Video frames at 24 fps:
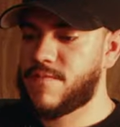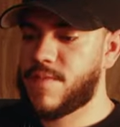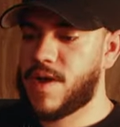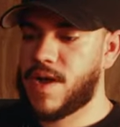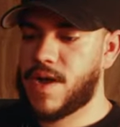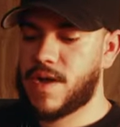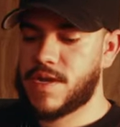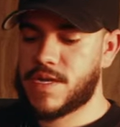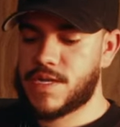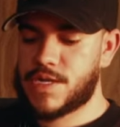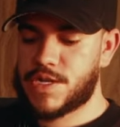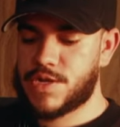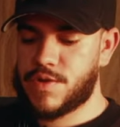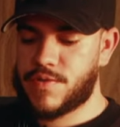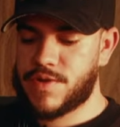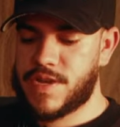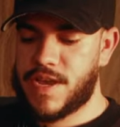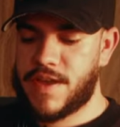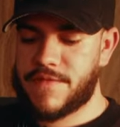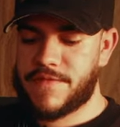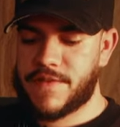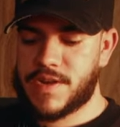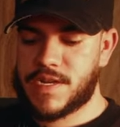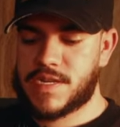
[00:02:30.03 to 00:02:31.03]
my Sony
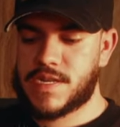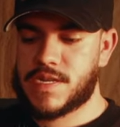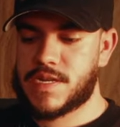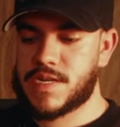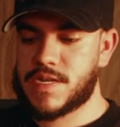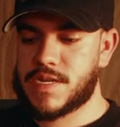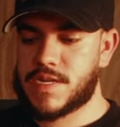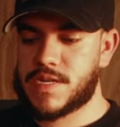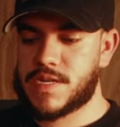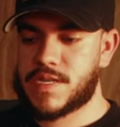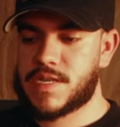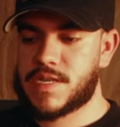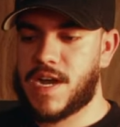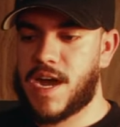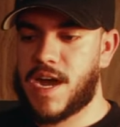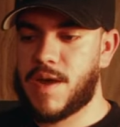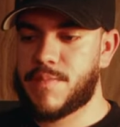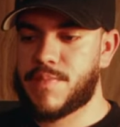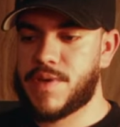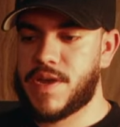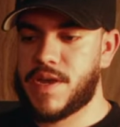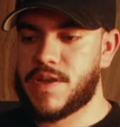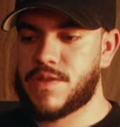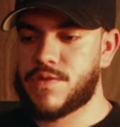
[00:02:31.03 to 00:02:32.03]
FX6
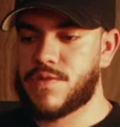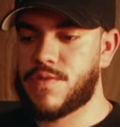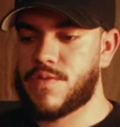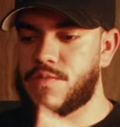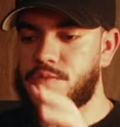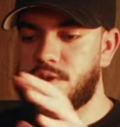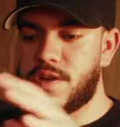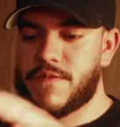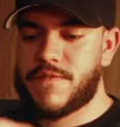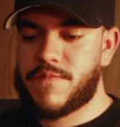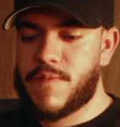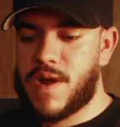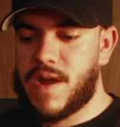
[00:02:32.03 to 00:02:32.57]
top handle with